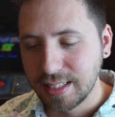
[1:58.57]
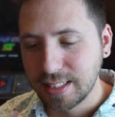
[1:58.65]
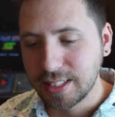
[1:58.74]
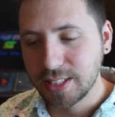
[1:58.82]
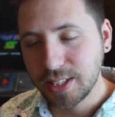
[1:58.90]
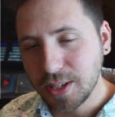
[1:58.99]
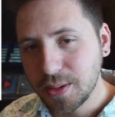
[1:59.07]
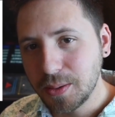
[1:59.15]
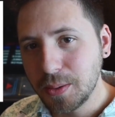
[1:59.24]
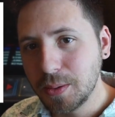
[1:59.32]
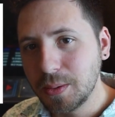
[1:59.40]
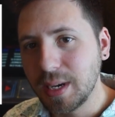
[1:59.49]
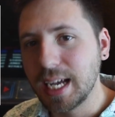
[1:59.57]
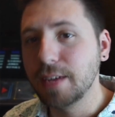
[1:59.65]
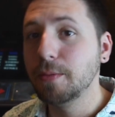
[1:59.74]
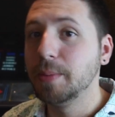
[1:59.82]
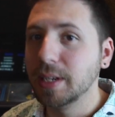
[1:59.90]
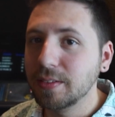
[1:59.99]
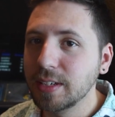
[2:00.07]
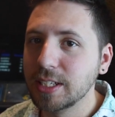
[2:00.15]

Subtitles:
So I have a bit of a